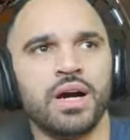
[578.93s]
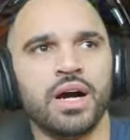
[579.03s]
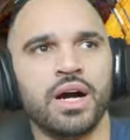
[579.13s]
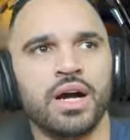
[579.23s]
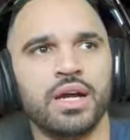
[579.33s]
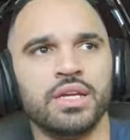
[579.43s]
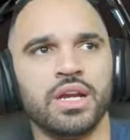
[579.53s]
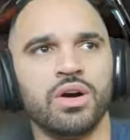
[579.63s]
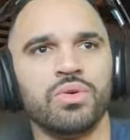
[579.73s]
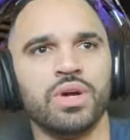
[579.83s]
uh,
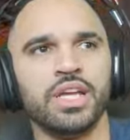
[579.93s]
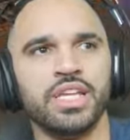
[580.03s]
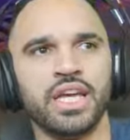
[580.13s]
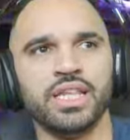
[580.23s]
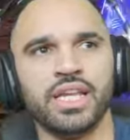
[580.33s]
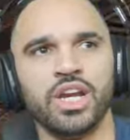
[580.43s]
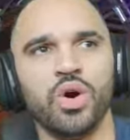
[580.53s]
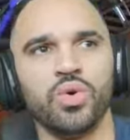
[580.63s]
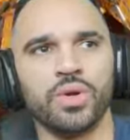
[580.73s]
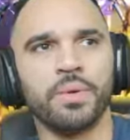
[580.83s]
you know, a Yinlin
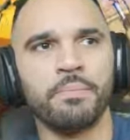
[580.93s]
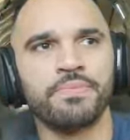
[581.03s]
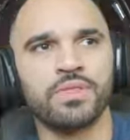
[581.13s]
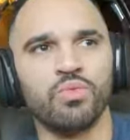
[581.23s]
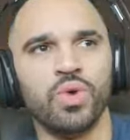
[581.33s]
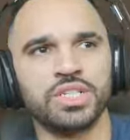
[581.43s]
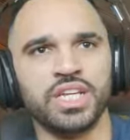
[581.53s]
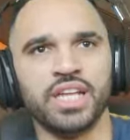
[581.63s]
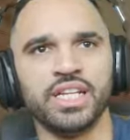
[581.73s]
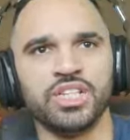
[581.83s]
holder.
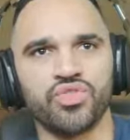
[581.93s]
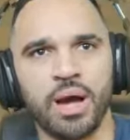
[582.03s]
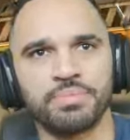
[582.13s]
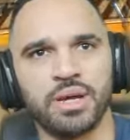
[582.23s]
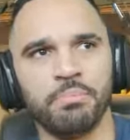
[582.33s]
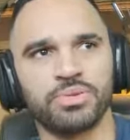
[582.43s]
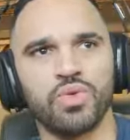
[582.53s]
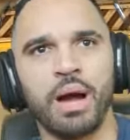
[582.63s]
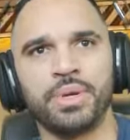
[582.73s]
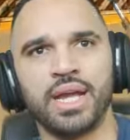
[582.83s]
Once Yinlin drops, I'm
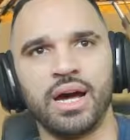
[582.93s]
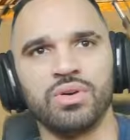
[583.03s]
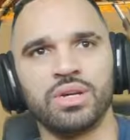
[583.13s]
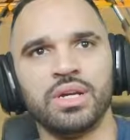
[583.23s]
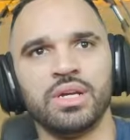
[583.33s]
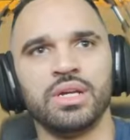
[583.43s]
swapping out